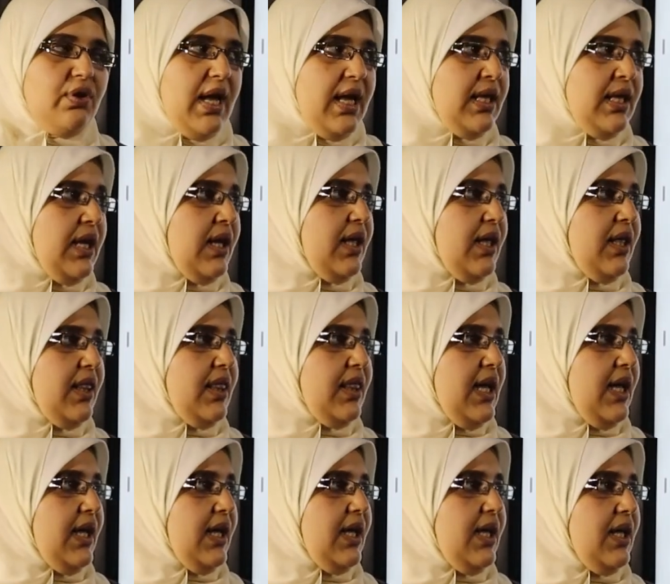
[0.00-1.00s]
raining,
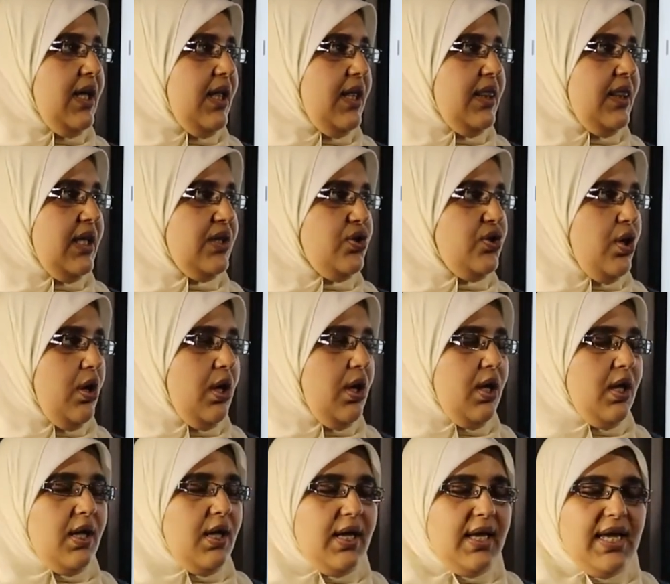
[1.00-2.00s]

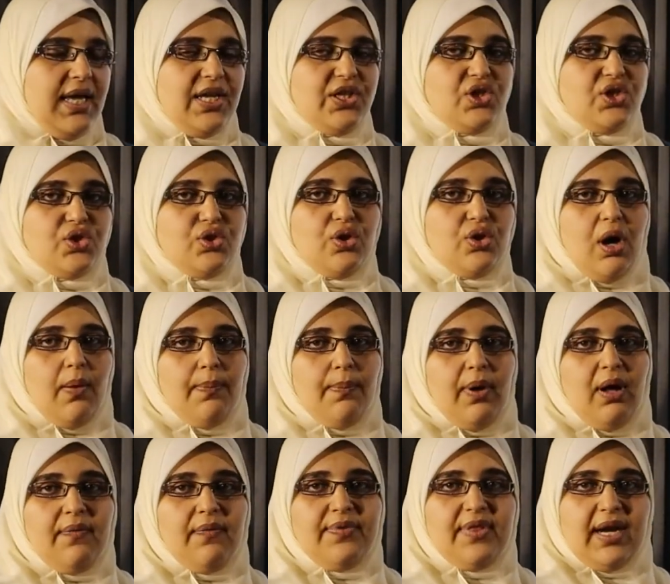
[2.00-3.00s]
each
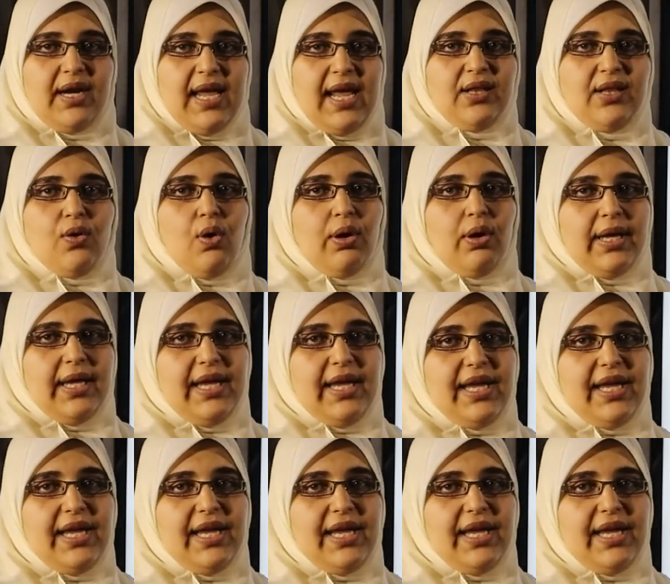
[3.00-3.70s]
drop of the rain or